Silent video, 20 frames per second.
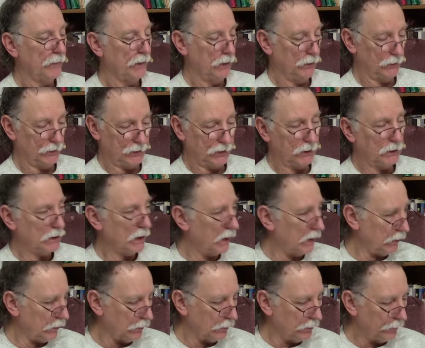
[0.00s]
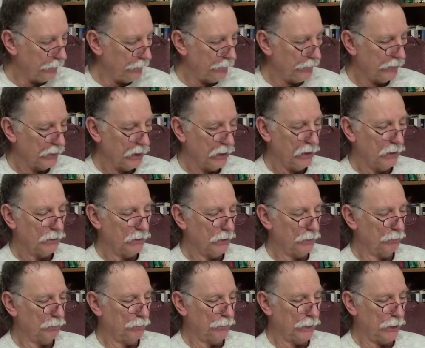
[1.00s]
here's the title, "The
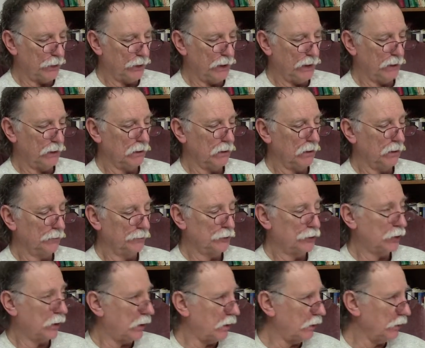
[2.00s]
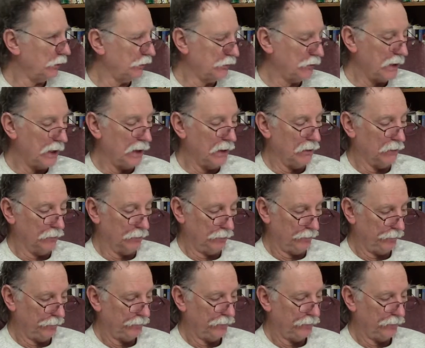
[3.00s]
Burning of Charlestown."